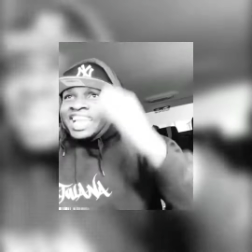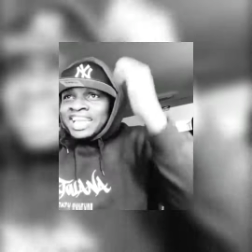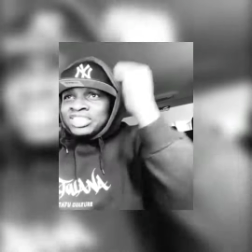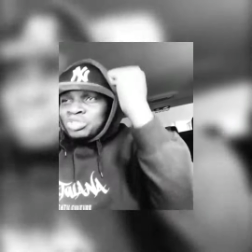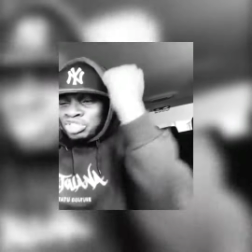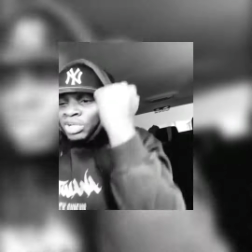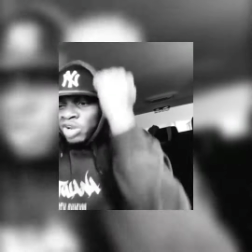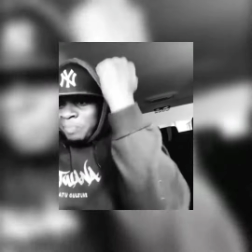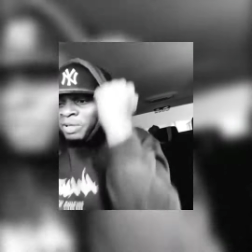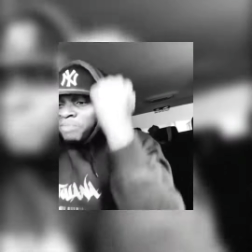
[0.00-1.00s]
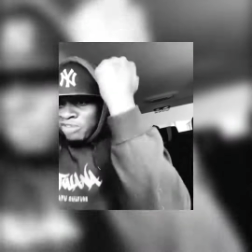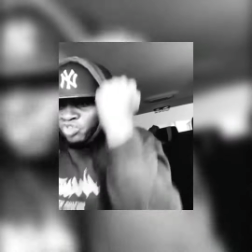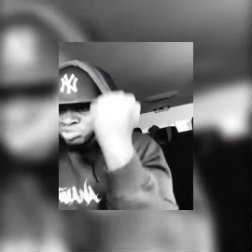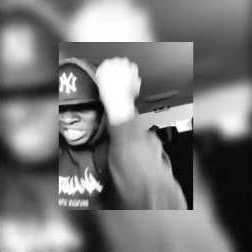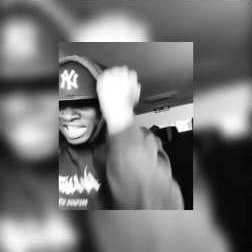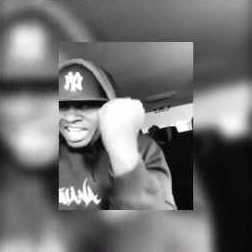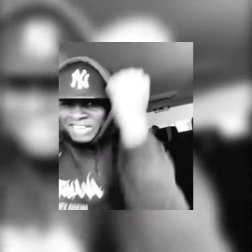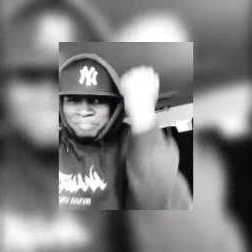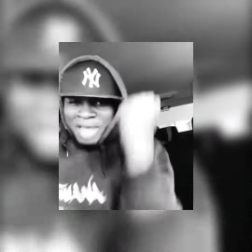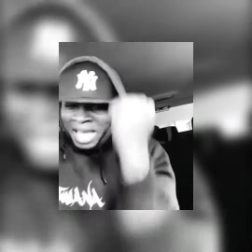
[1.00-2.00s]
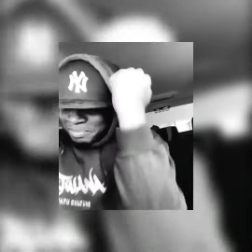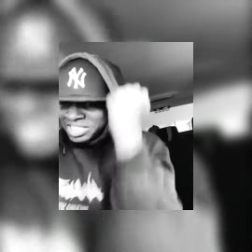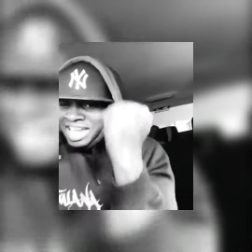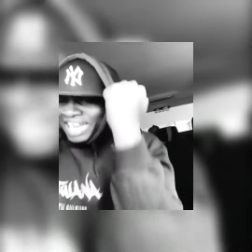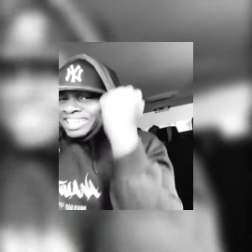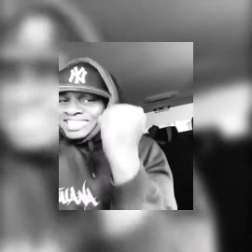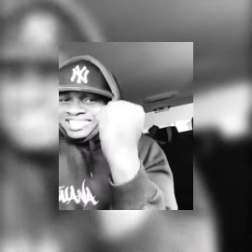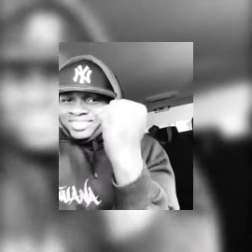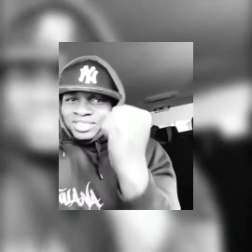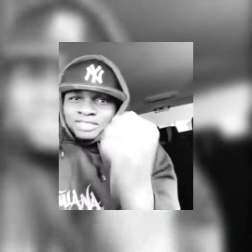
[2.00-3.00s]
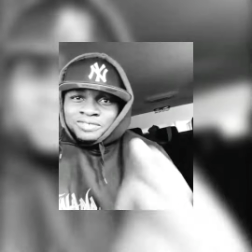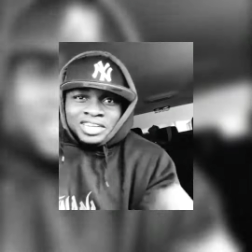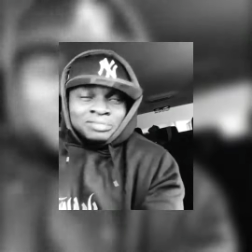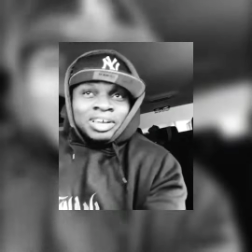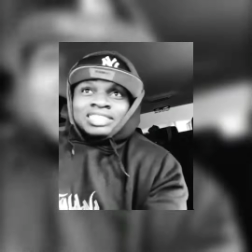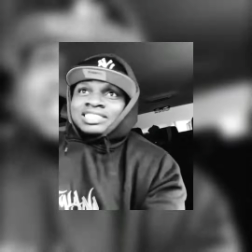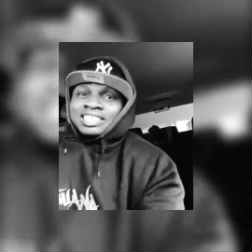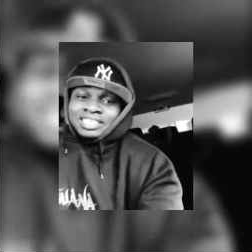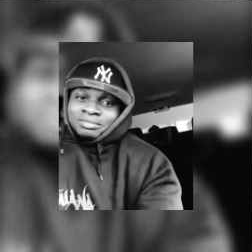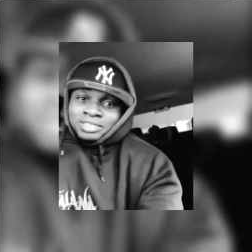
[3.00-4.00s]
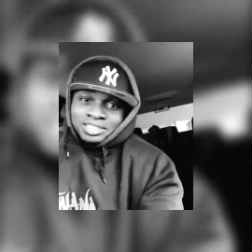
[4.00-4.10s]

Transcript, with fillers: And I got your chick all up in my room, she getting baptized the fuck am I saying,